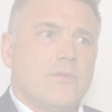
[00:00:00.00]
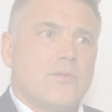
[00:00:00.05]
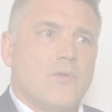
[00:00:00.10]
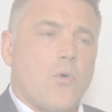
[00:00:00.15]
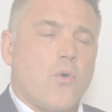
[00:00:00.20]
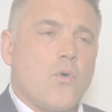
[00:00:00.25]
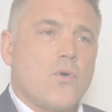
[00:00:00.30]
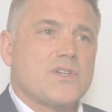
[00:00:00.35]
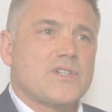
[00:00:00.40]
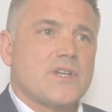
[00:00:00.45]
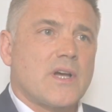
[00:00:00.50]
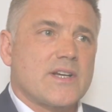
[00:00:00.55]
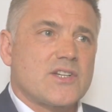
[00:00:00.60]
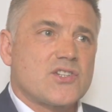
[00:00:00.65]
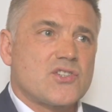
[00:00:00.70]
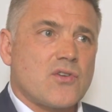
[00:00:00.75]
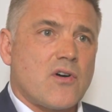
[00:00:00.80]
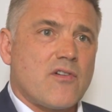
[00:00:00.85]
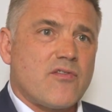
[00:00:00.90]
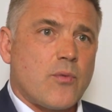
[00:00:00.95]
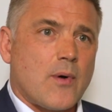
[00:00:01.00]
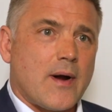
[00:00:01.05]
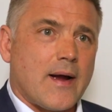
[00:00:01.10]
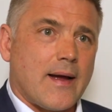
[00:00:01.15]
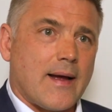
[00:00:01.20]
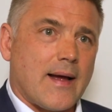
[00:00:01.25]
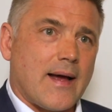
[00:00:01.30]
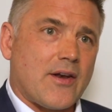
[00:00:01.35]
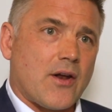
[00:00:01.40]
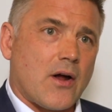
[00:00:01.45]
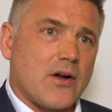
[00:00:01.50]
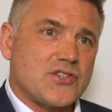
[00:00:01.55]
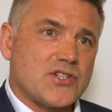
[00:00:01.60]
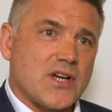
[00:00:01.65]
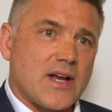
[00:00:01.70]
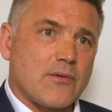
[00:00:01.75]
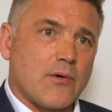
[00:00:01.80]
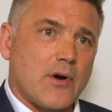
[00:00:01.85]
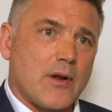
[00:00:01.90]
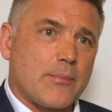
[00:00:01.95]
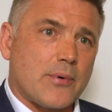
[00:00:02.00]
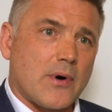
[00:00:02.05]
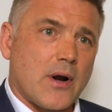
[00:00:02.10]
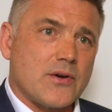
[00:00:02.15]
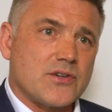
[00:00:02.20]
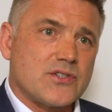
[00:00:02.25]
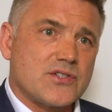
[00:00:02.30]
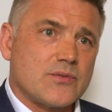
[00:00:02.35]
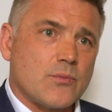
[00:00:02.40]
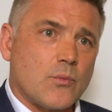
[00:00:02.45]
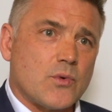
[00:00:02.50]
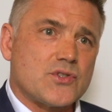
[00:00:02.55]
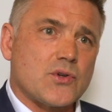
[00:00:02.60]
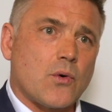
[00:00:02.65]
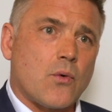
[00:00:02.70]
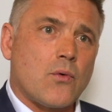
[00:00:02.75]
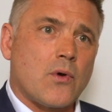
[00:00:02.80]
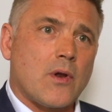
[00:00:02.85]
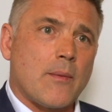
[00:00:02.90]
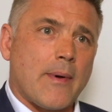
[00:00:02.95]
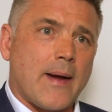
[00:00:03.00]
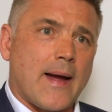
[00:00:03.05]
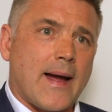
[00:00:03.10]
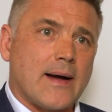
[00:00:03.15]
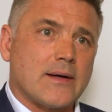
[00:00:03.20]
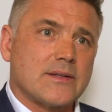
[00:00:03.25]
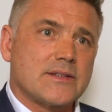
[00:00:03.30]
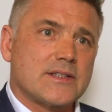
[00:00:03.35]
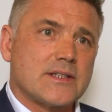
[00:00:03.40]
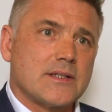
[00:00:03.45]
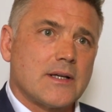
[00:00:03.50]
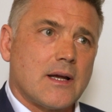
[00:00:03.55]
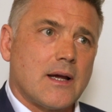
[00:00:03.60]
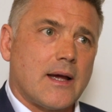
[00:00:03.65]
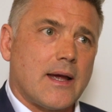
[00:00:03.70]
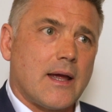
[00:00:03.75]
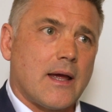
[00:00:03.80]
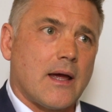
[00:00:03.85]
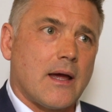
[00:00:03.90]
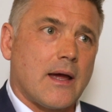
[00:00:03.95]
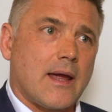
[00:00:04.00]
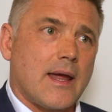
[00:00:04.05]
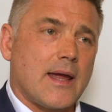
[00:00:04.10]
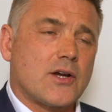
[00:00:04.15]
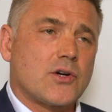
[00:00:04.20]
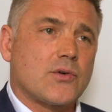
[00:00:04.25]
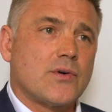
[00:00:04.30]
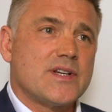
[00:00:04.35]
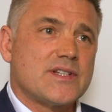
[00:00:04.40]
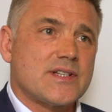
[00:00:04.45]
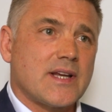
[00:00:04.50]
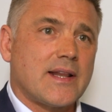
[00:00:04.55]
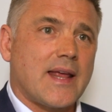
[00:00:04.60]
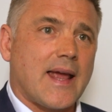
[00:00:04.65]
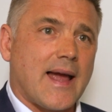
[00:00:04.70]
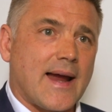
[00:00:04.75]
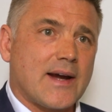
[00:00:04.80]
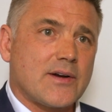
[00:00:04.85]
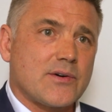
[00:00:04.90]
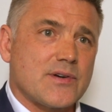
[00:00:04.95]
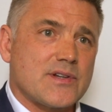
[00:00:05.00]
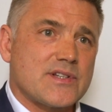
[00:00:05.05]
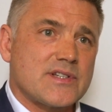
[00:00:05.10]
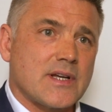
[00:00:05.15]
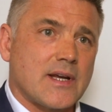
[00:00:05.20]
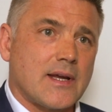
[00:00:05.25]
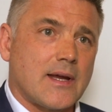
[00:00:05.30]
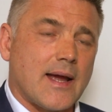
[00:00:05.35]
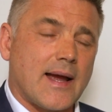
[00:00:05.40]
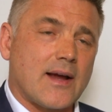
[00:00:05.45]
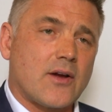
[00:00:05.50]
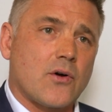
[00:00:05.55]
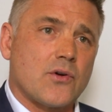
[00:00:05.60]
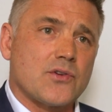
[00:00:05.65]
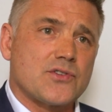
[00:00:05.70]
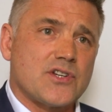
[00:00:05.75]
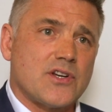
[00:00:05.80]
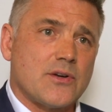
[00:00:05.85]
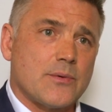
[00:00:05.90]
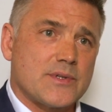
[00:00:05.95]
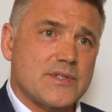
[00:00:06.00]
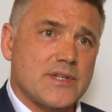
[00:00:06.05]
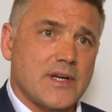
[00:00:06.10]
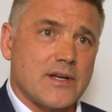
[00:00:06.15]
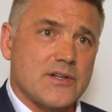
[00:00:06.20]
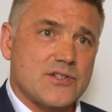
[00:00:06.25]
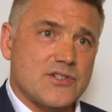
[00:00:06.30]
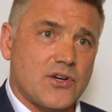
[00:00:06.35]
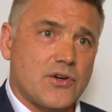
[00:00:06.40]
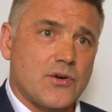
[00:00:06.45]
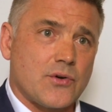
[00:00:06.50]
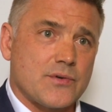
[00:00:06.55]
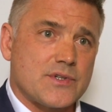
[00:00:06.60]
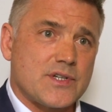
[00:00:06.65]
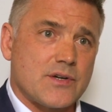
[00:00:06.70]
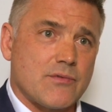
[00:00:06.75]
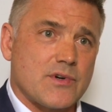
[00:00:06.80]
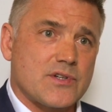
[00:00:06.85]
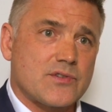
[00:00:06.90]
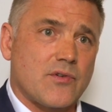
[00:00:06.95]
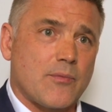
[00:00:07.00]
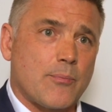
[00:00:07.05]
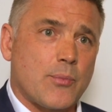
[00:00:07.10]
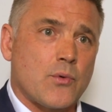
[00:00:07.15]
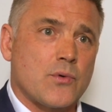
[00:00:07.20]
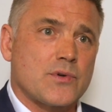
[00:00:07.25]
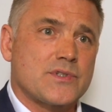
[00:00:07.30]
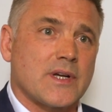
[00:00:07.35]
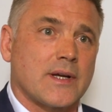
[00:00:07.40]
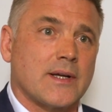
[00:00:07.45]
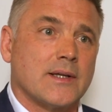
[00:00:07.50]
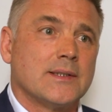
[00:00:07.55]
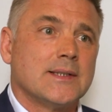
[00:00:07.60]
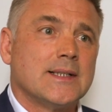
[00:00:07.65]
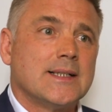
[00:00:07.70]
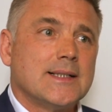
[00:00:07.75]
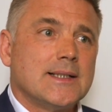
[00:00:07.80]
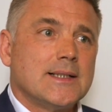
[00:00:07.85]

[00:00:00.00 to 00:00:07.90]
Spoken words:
The HawkSight software and our general approach was all about increasing the accuracy and continuity in security risk reporting